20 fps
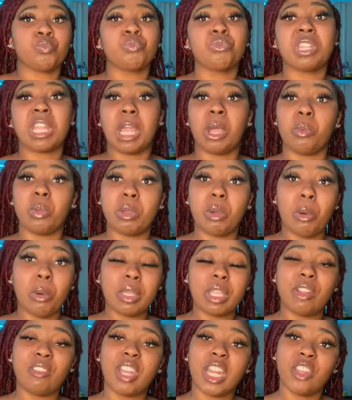Now we gonna
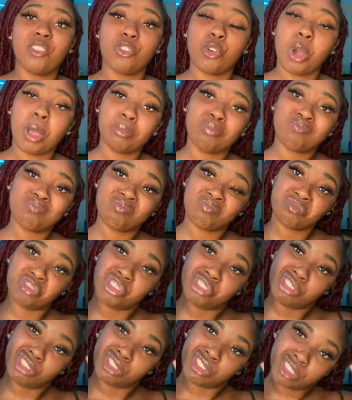get ready for
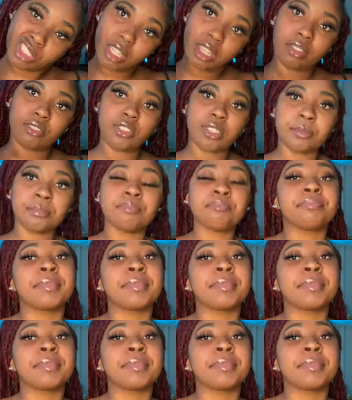seven.